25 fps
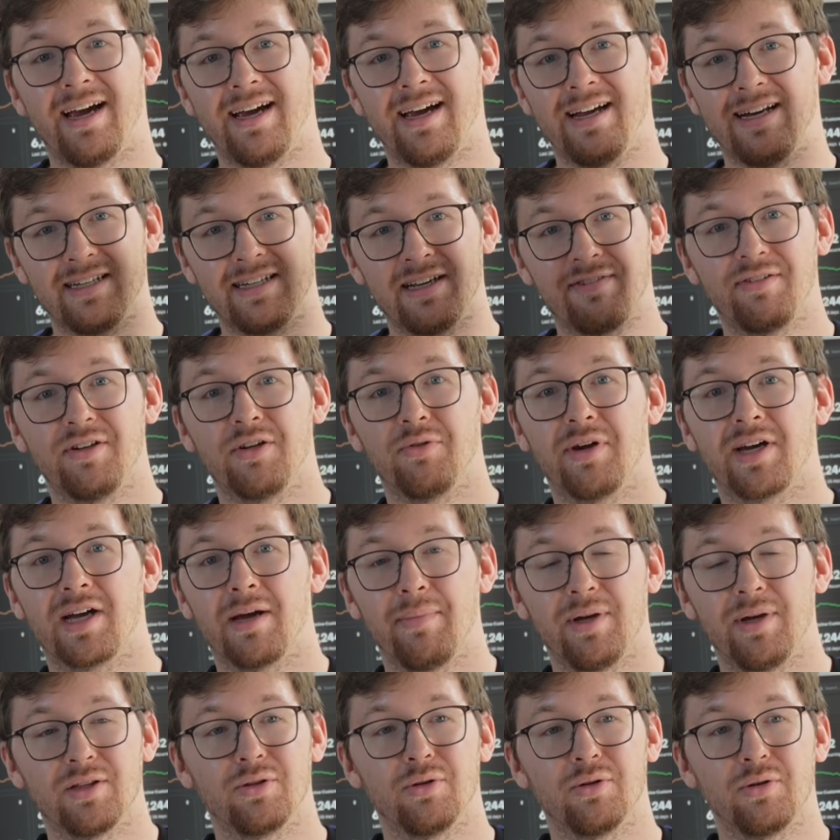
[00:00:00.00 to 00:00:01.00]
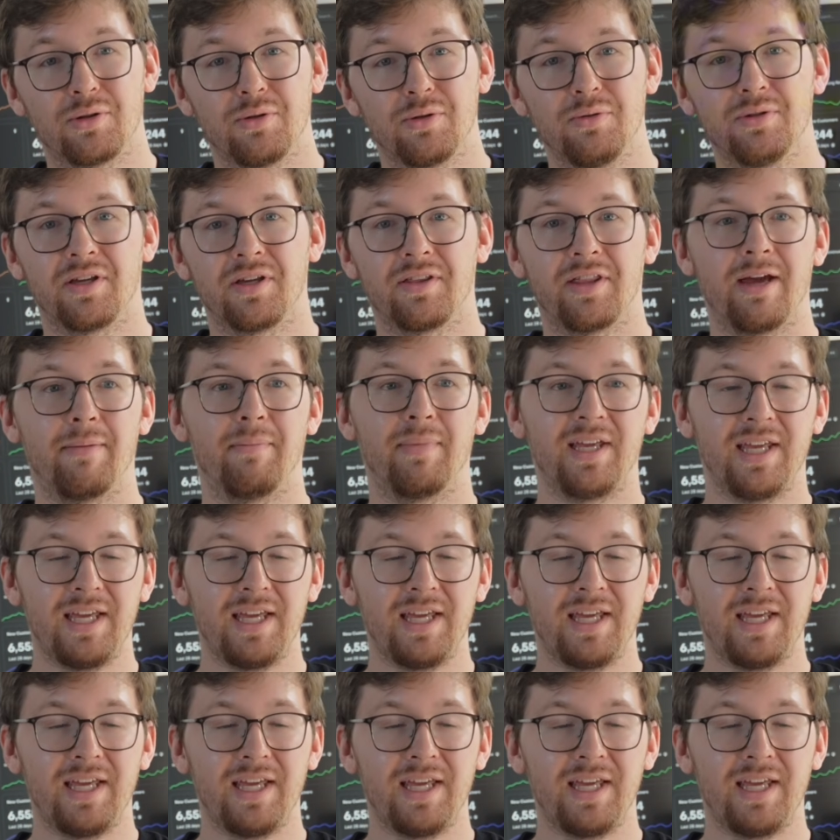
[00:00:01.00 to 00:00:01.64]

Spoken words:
and I definitely recommend not using them,